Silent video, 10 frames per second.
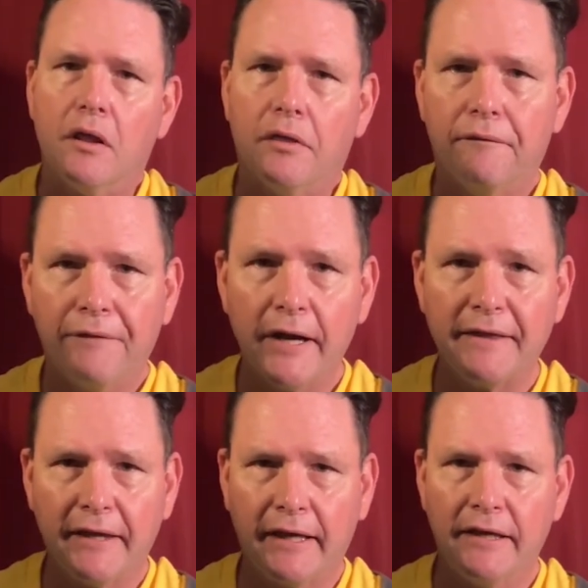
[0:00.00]
The
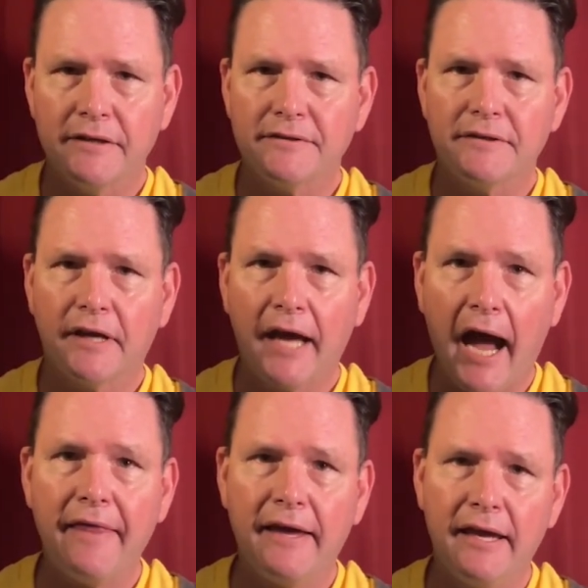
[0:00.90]
funny thing is, the
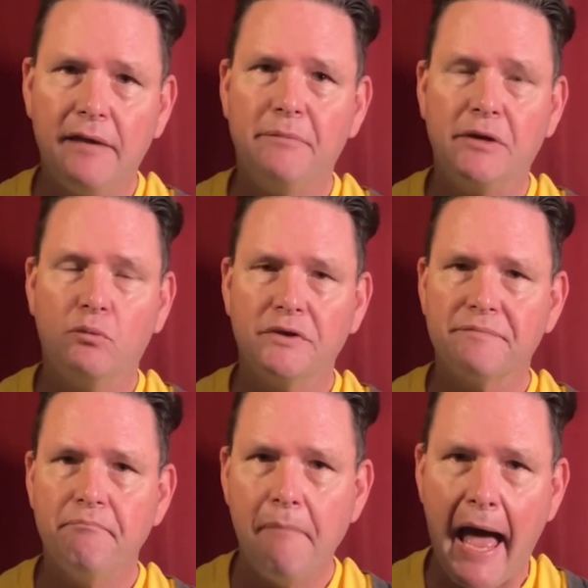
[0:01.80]
guy that hit me was
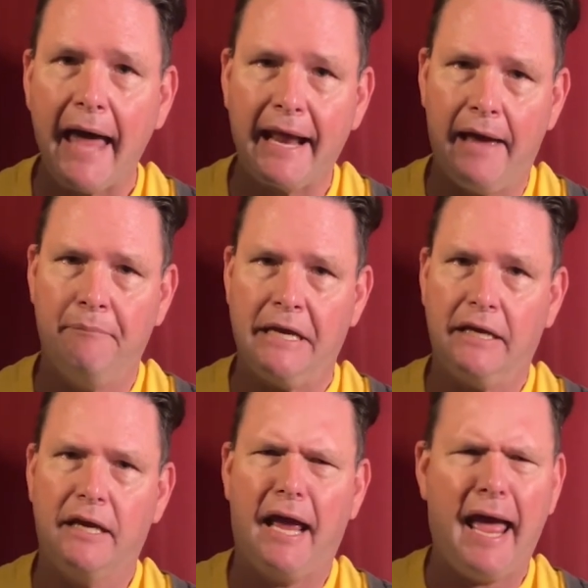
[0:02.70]
mad at me.
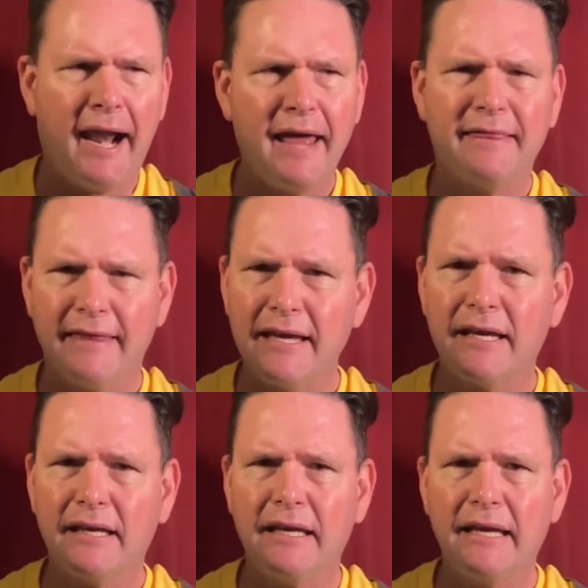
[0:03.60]
And I
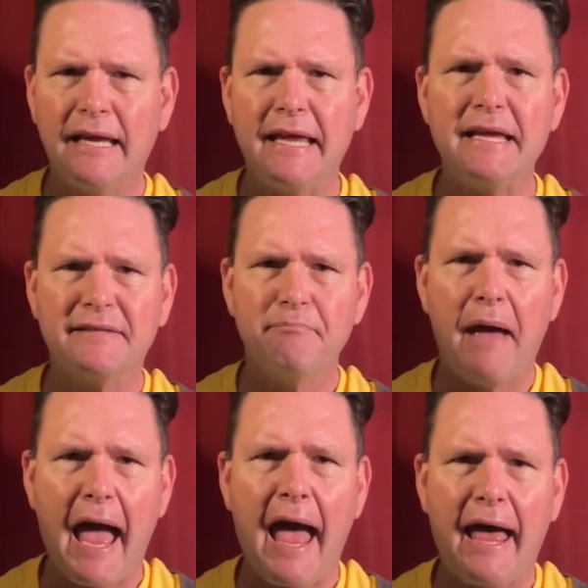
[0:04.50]
think he's
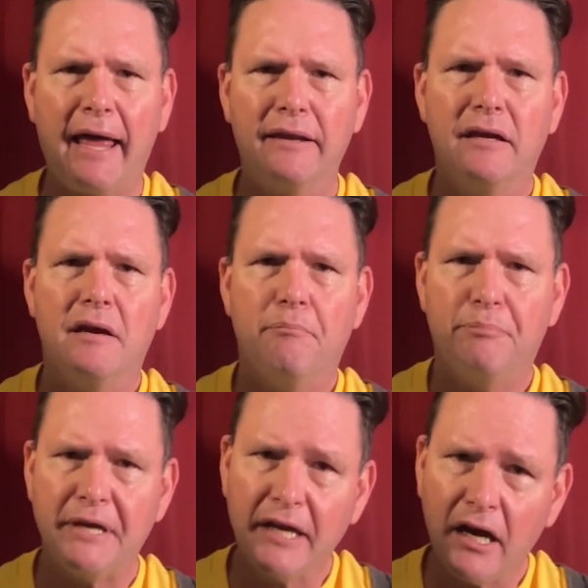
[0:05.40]
mad
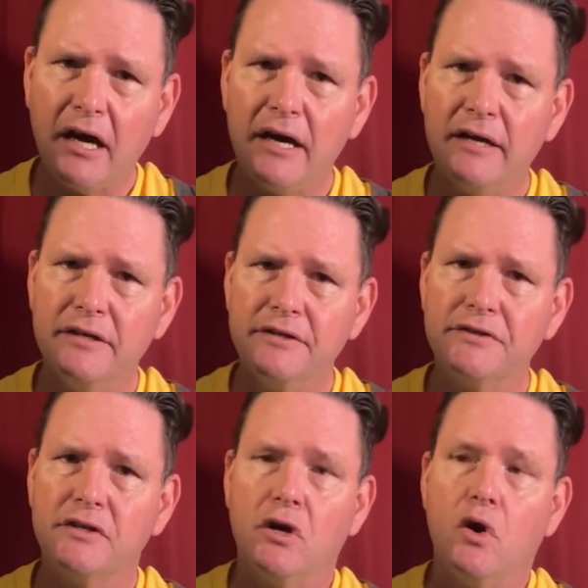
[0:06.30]

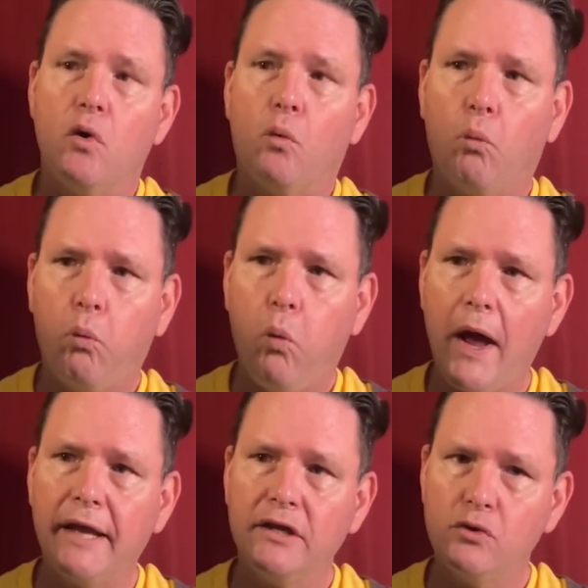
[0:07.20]
because
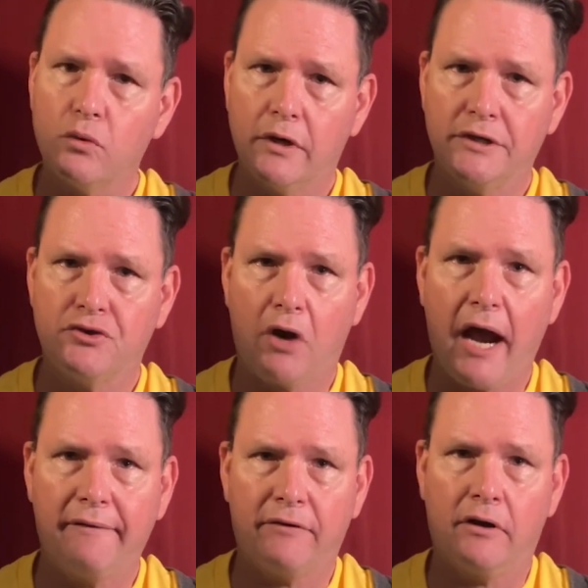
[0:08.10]
when you are a
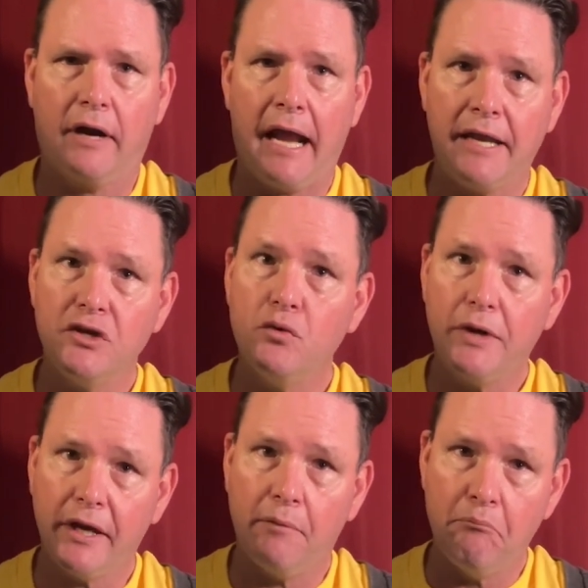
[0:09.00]
driver and you
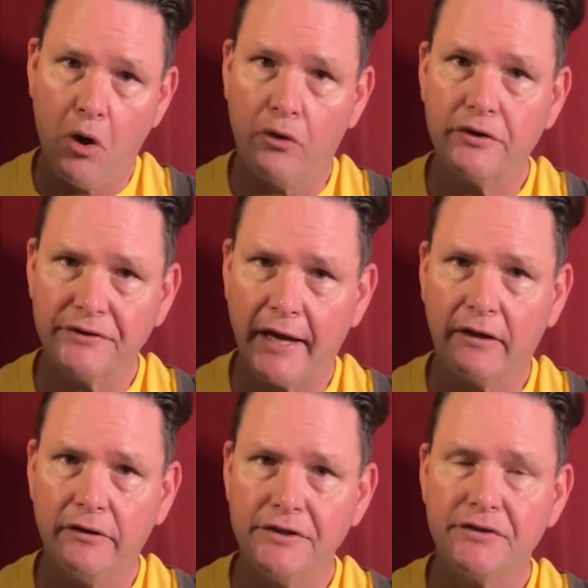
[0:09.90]
hit a
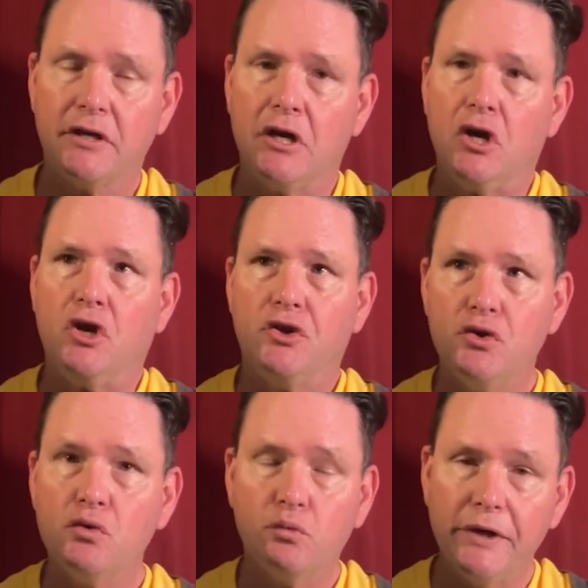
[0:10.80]
motorcyclist,
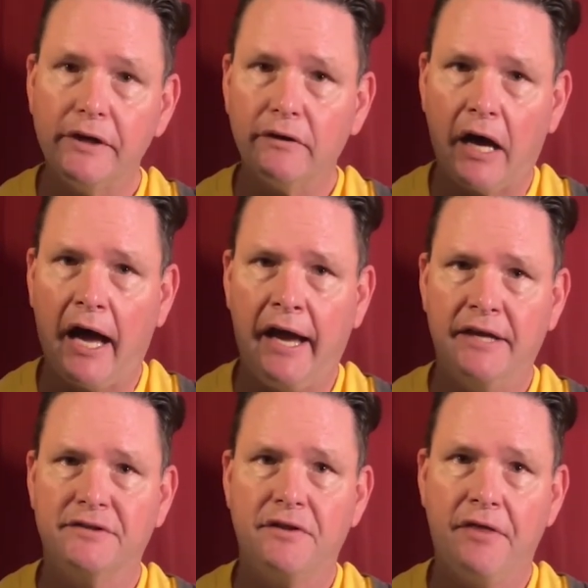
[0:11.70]
you
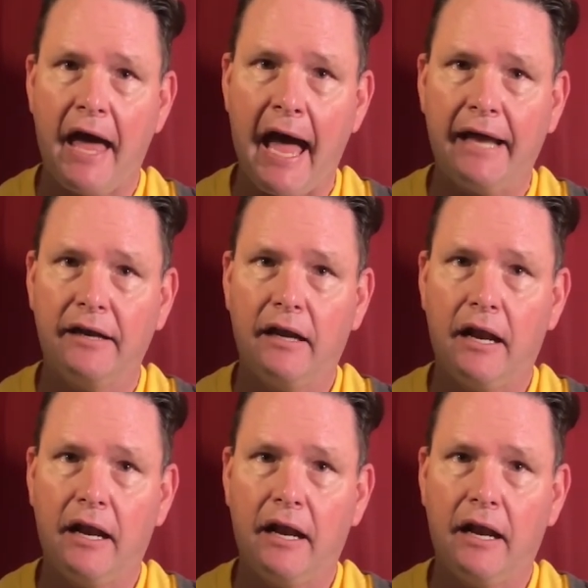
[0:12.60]
realize that